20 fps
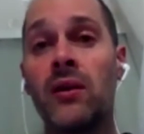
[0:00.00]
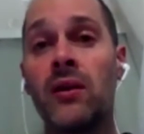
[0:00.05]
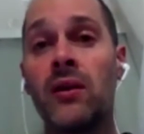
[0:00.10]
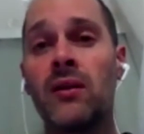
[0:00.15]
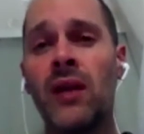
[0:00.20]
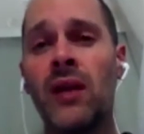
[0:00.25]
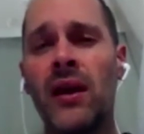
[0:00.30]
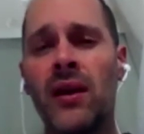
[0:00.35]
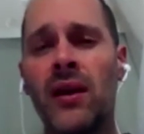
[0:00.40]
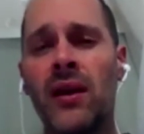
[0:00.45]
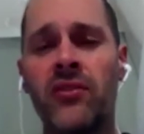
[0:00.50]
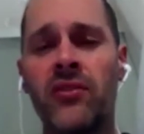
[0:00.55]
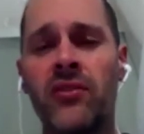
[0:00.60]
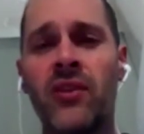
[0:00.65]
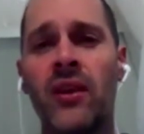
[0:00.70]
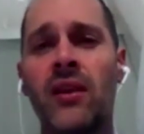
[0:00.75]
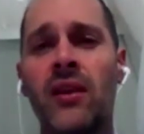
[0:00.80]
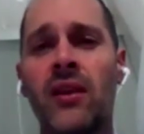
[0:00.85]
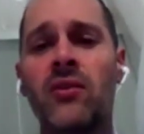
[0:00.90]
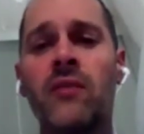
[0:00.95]
And like I said,
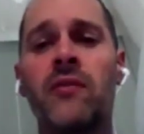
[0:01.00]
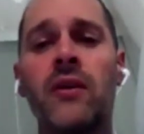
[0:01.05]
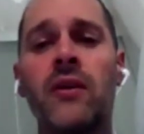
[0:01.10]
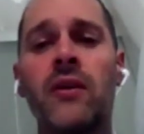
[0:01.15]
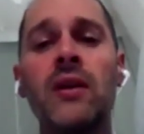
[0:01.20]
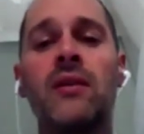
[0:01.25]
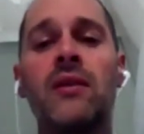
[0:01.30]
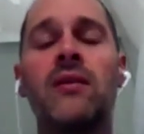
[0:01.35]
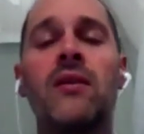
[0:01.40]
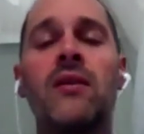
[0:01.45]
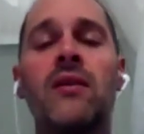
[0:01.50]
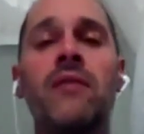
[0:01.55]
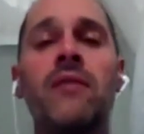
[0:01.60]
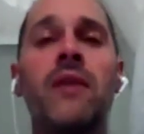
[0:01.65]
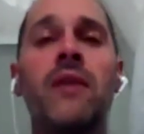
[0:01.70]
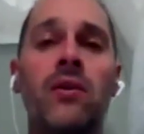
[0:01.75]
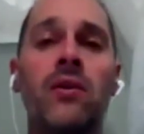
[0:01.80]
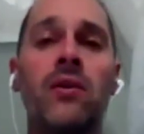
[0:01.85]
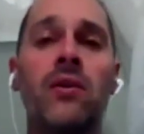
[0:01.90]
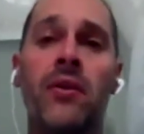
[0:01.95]
that's a very
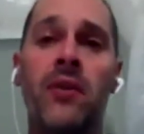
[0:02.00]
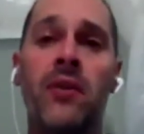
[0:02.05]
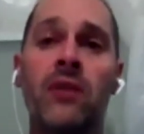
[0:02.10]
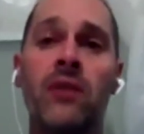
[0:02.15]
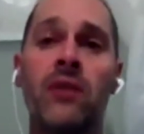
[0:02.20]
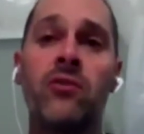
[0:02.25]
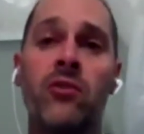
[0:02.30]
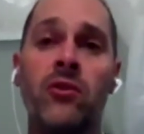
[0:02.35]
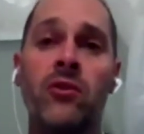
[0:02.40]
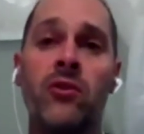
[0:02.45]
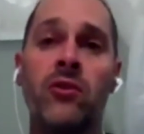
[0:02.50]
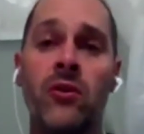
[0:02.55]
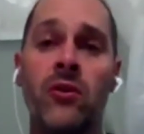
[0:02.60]
difficult thing to do.